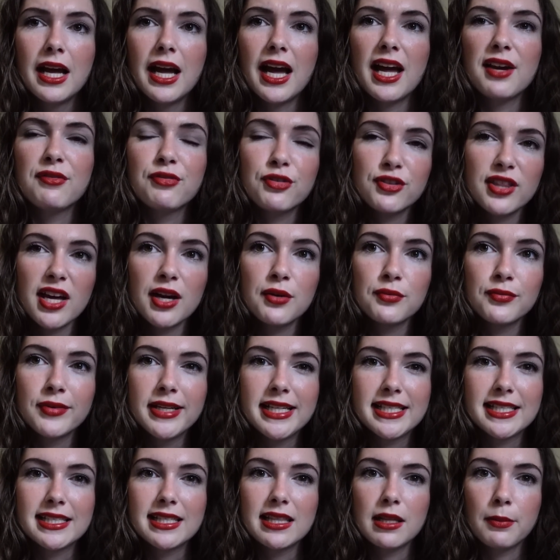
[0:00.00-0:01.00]
And for that
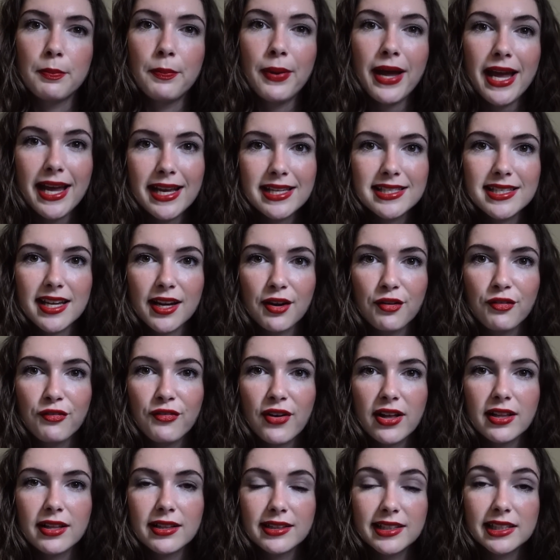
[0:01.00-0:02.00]
reason, the pacing
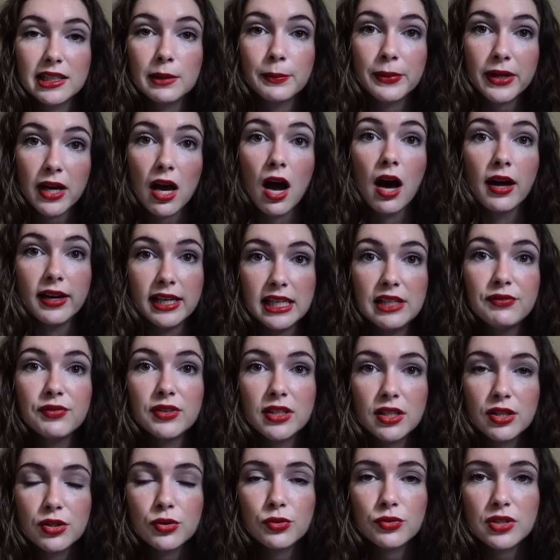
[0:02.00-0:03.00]
felt a little bit
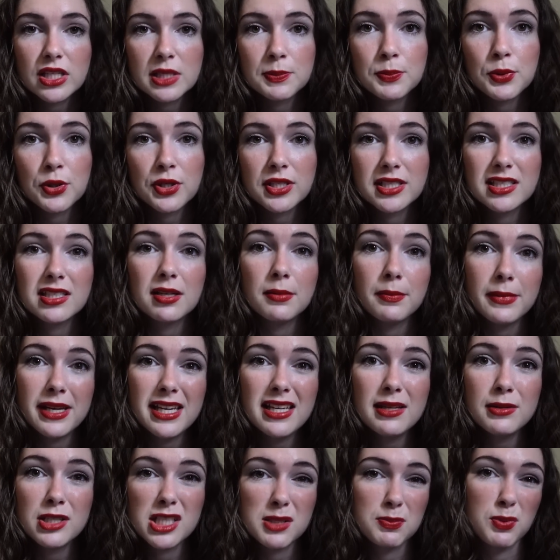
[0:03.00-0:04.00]
uneven through this book to
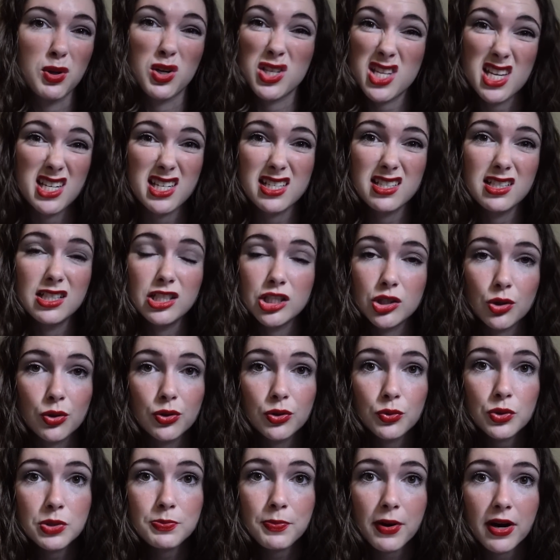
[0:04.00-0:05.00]
me, just because I didn't enjoy
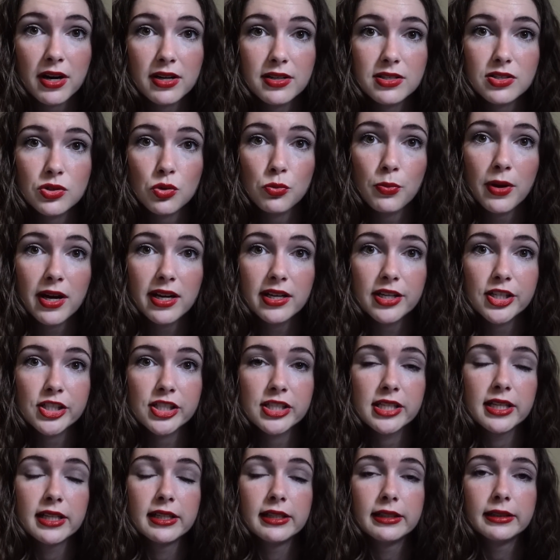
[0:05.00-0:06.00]
those parts so
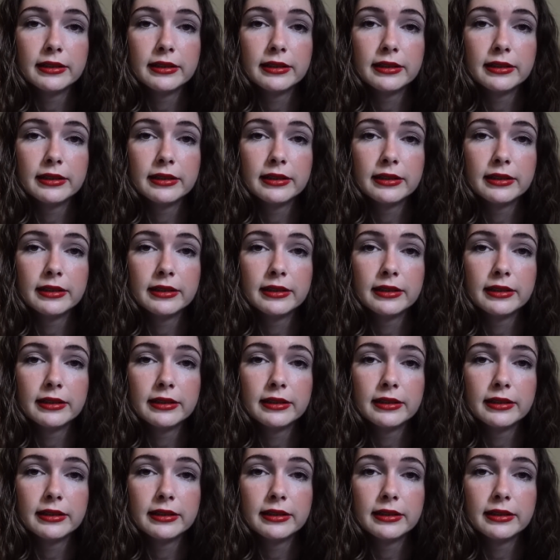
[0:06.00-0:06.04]
much.